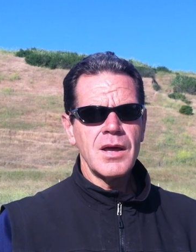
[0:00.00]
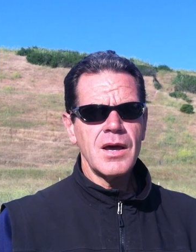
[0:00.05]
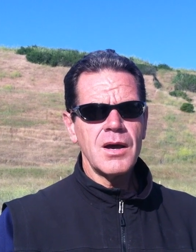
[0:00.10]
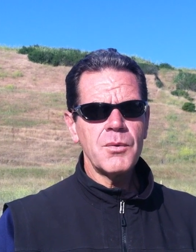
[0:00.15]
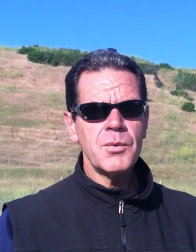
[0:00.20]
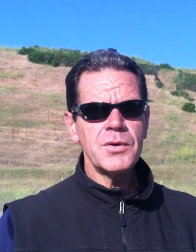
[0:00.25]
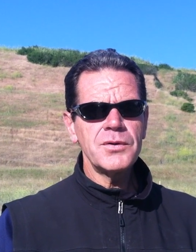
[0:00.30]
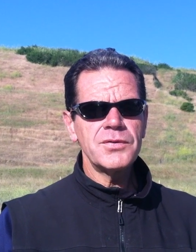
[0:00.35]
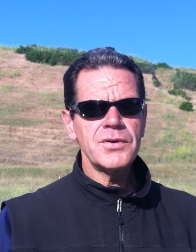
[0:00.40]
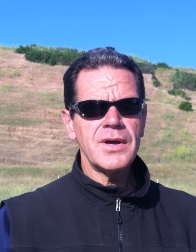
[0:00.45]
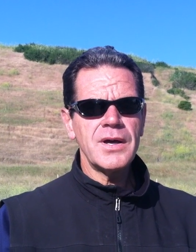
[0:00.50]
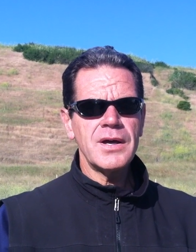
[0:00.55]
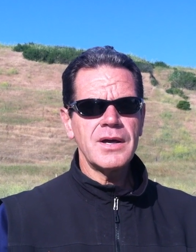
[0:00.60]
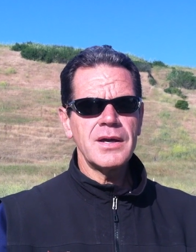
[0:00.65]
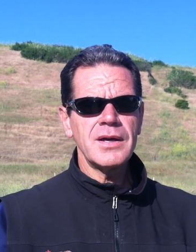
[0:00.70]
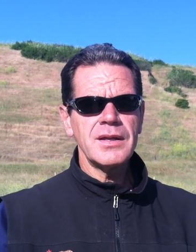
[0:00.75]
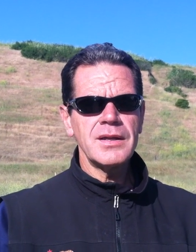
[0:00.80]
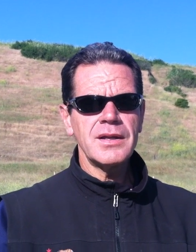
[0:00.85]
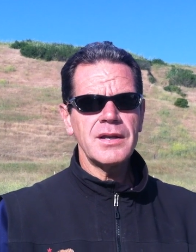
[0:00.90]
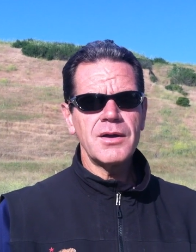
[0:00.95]
It was,
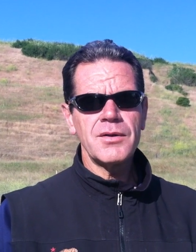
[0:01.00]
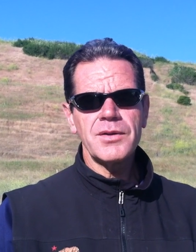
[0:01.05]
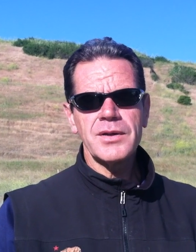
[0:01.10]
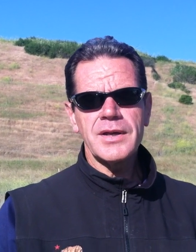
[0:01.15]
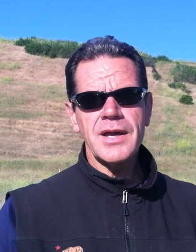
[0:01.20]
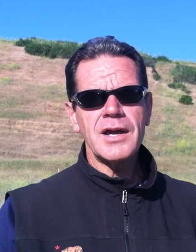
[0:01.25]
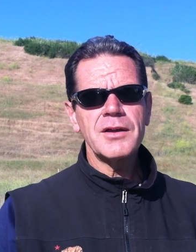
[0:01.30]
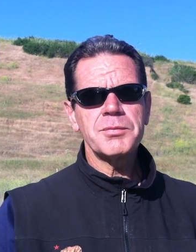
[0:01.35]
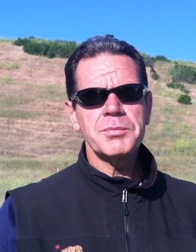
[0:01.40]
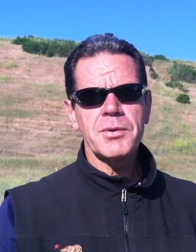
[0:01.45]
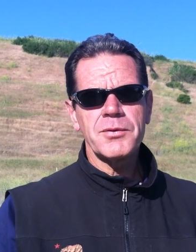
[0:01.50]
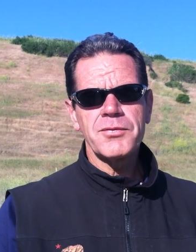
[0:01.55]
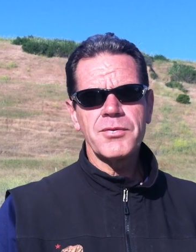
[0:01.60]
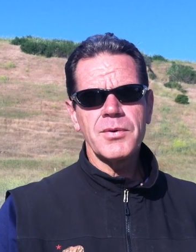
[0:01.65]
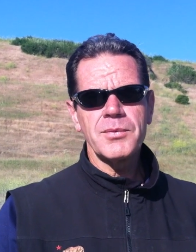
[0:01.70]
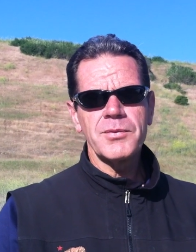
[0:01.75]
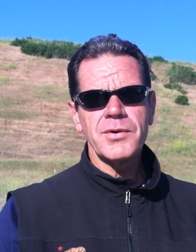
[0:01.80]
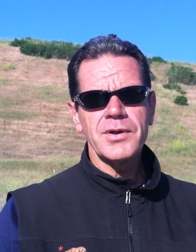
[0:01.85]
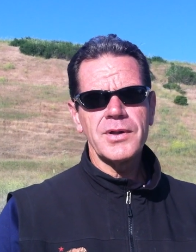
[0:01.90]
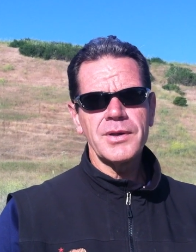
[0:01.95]
uh, you know, the guys
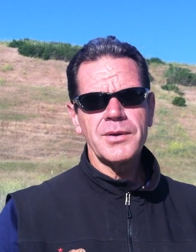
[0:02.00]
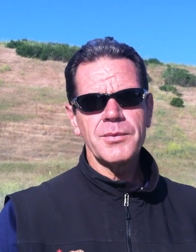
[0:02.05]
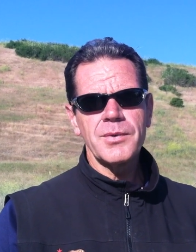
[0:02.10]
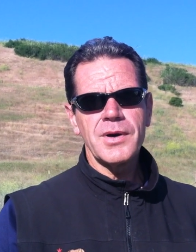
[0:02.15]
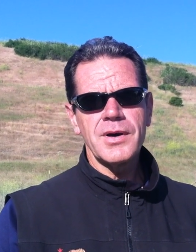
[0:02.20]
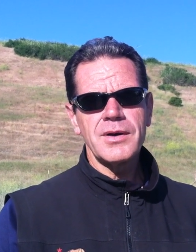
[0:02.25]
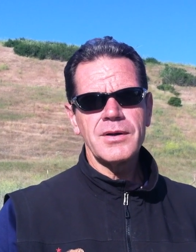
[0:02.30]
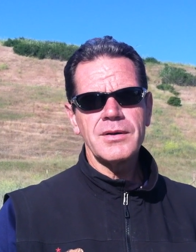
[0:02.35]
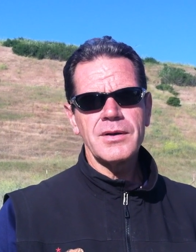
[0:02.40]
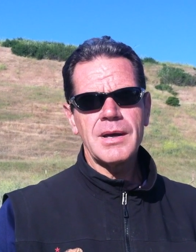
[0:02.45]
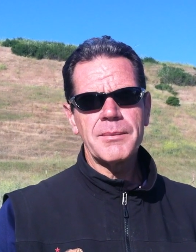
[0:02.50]
performed really well.